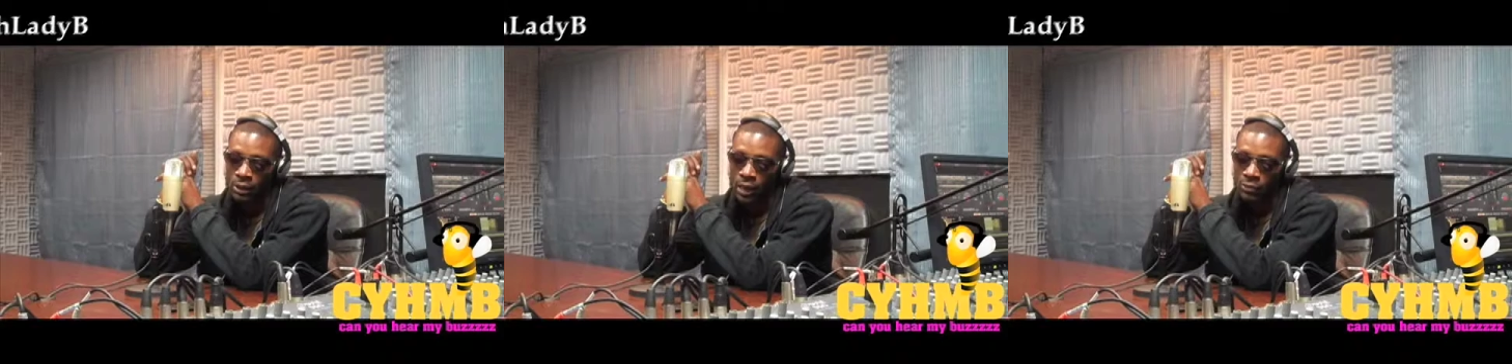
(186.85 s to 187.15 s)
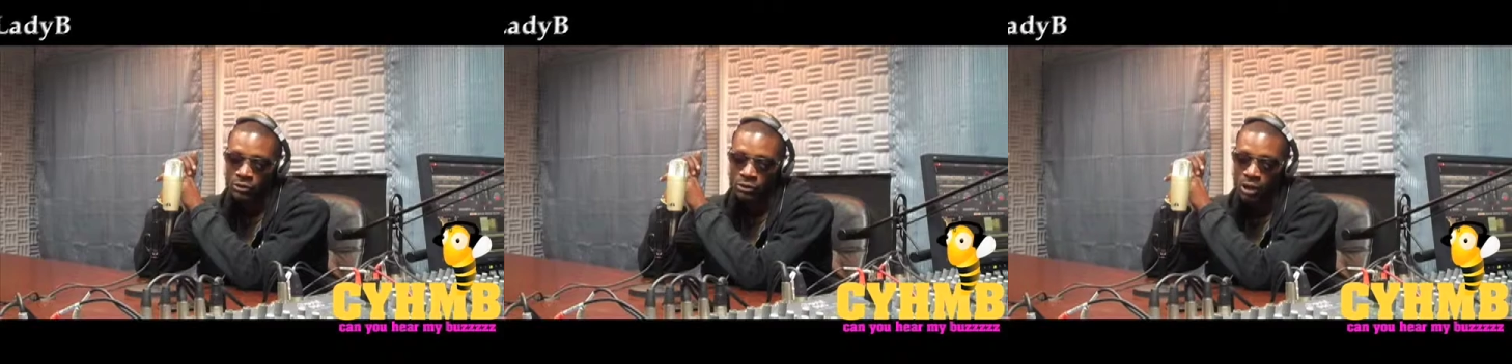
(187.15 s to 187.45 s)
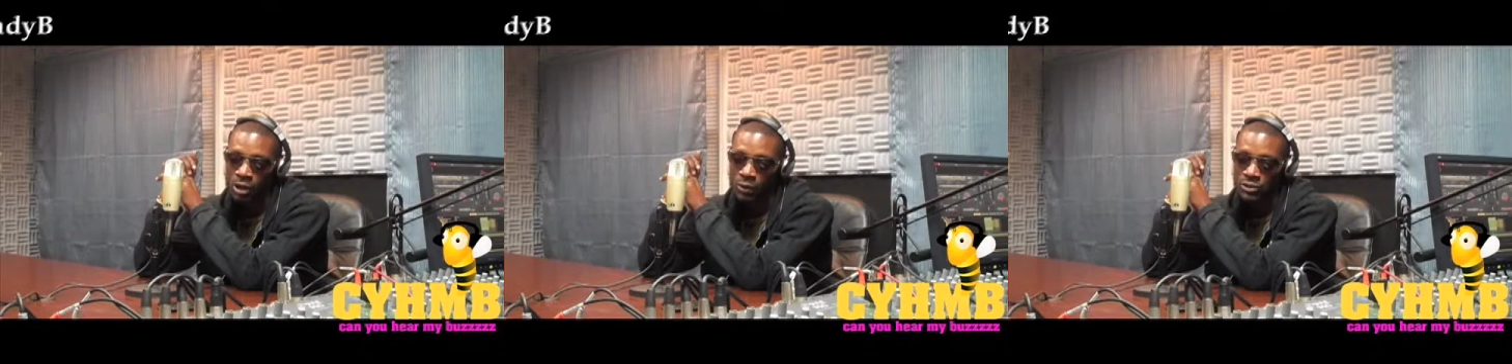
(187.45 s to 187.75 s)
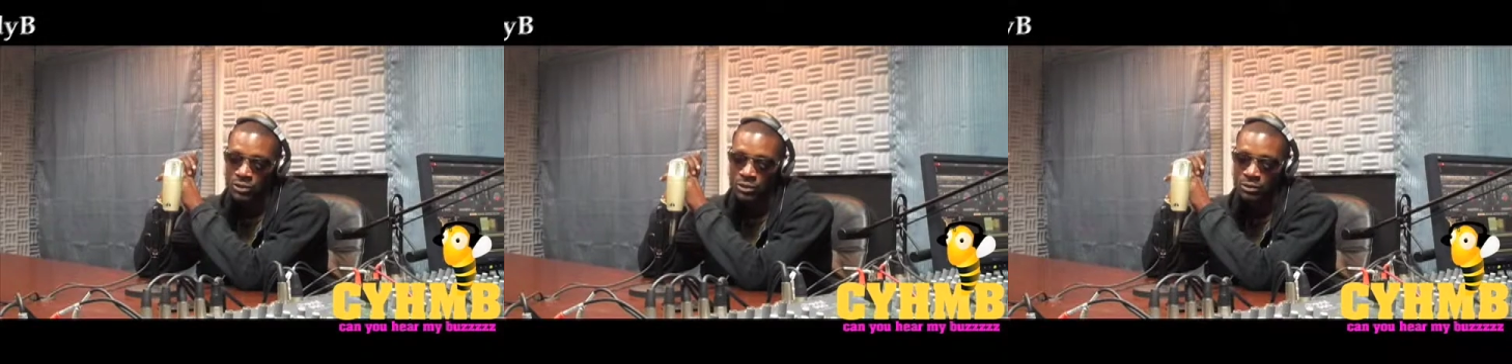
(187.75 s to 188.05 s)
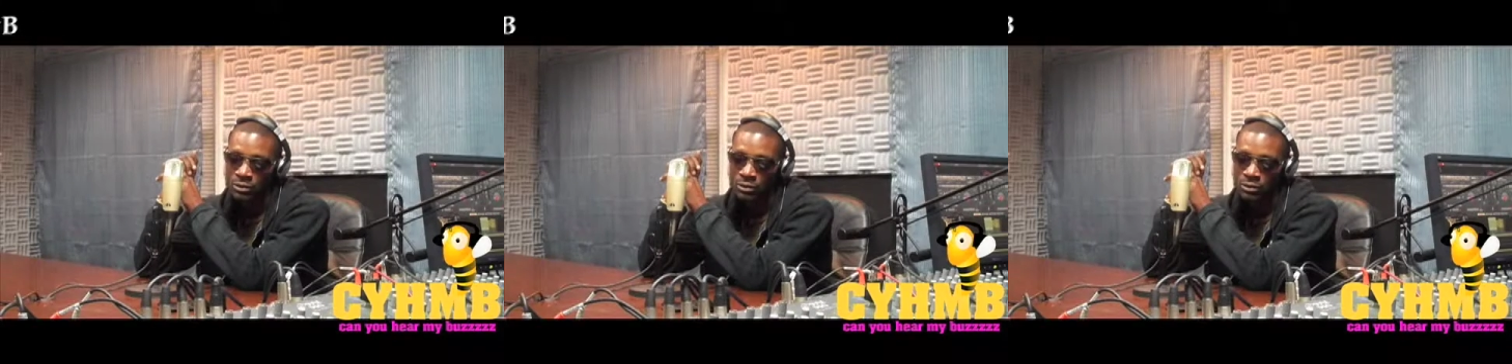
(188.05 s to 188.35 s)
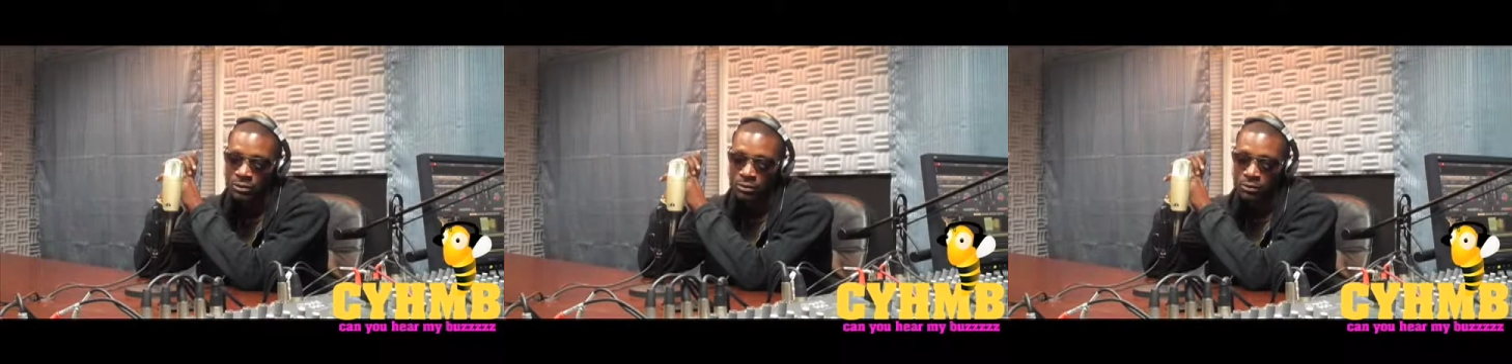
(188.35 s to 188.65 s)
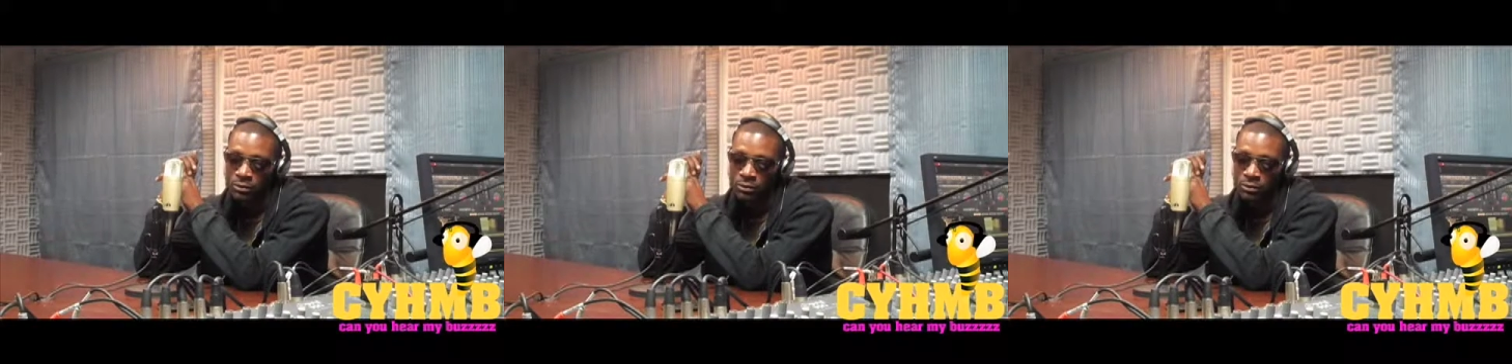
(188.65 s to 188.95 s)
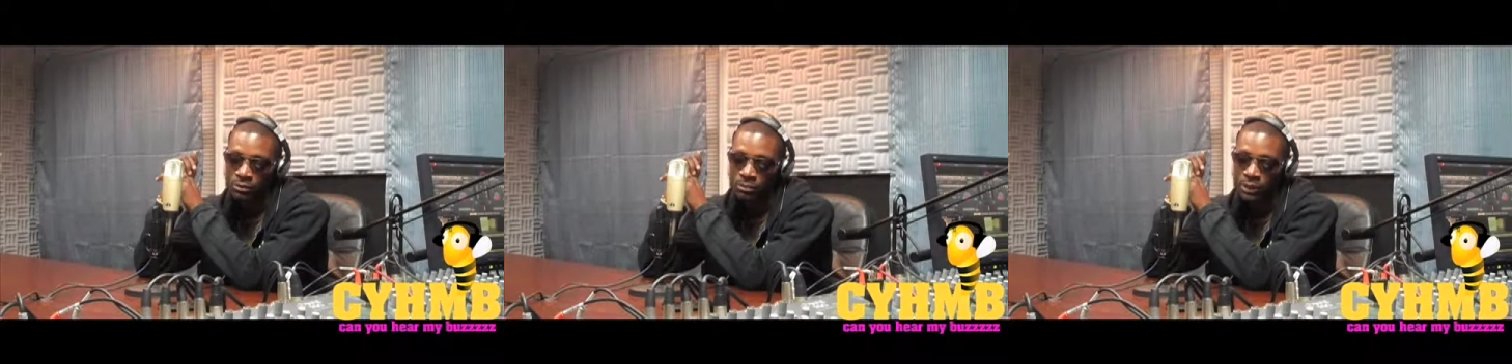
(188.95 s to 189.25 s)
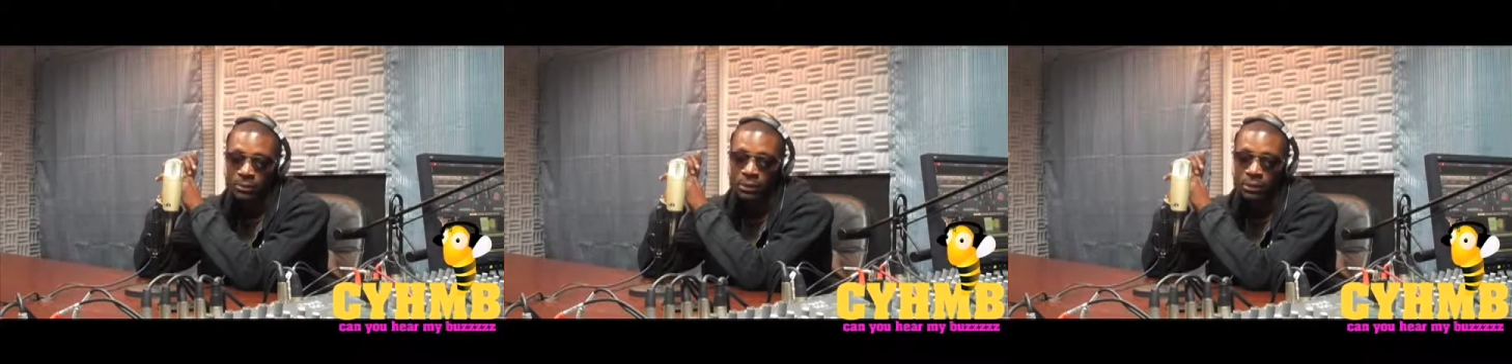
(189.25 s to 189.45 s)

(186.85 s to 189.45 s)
I've just always just been